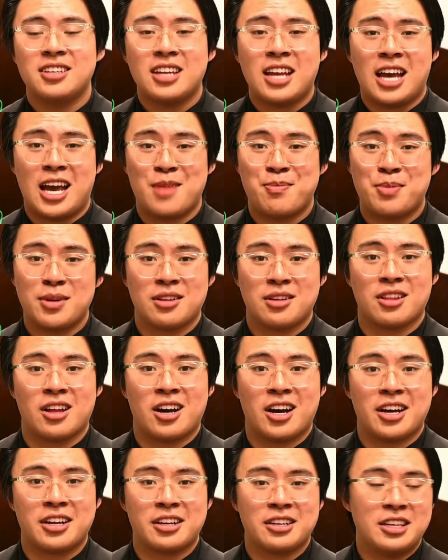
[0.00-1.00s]
see it happen a
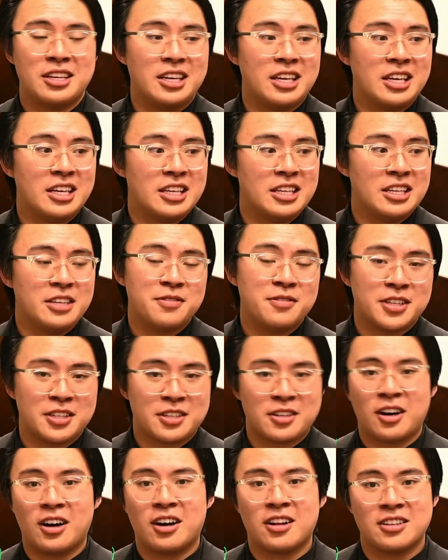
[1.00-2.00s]
lot,
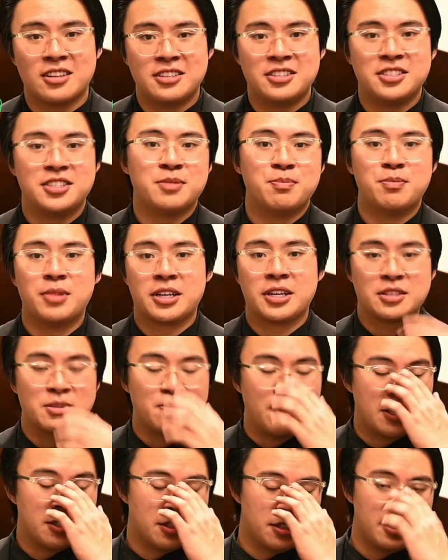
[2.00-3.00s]
even in college, but
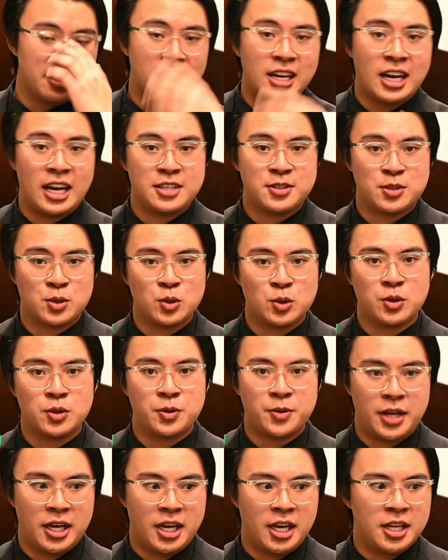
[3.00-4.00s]
especially in high
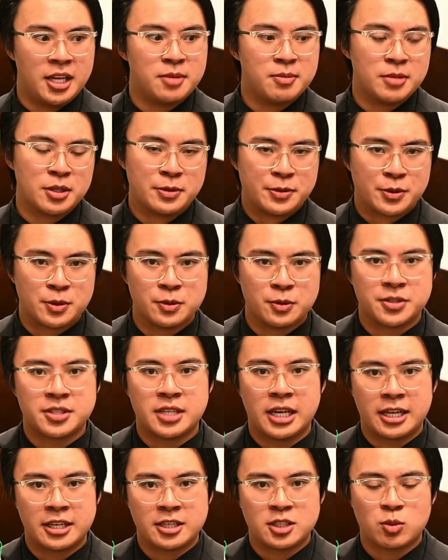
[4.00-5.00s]
school and middle
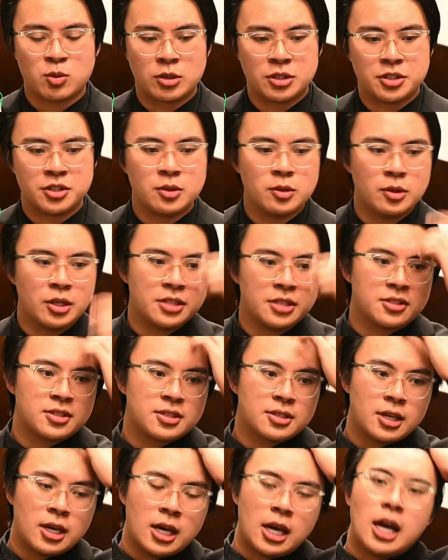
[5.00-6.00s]
school settings where
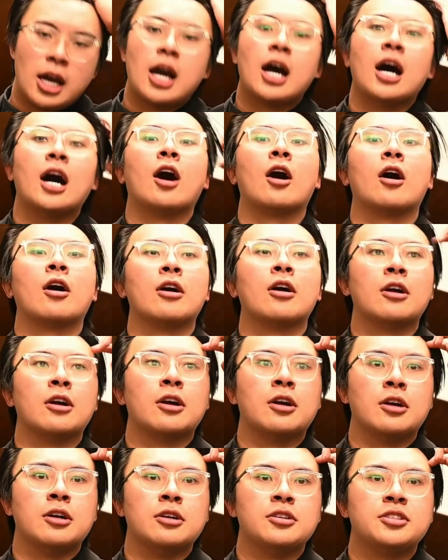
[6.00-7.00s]
students
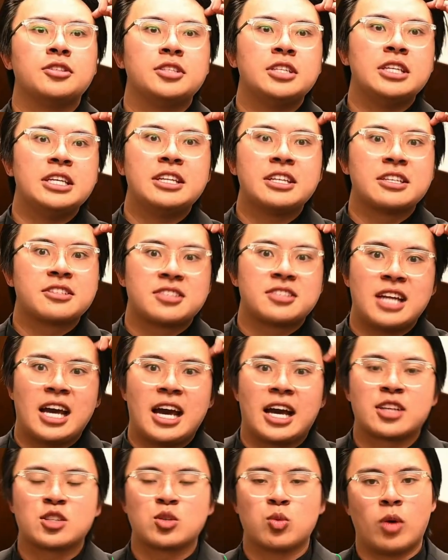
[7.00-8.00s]
are eating
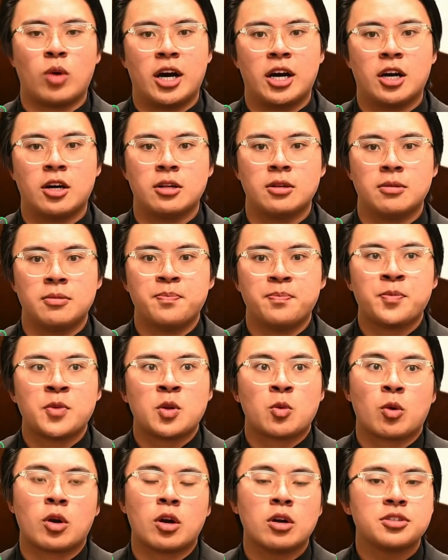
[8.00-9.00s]
snacks while
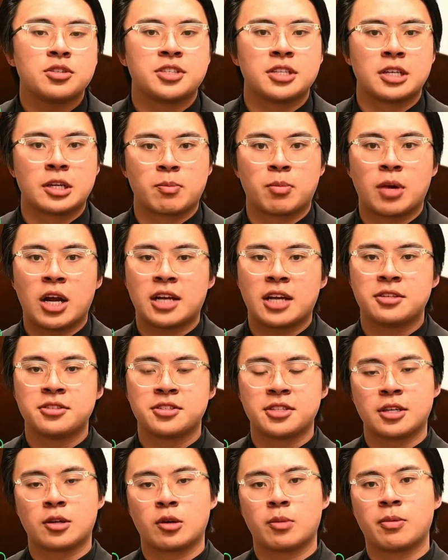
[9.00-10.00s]
rehearsing,
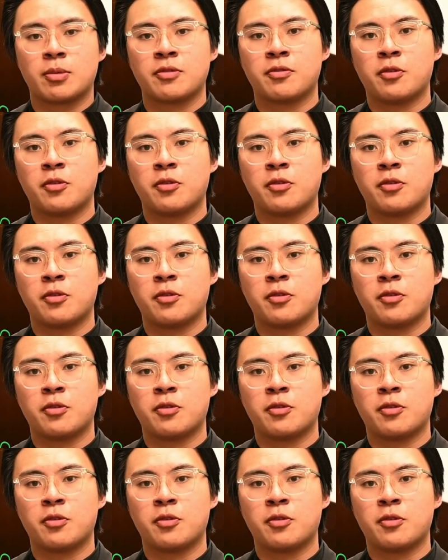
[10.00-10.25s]
practicing, or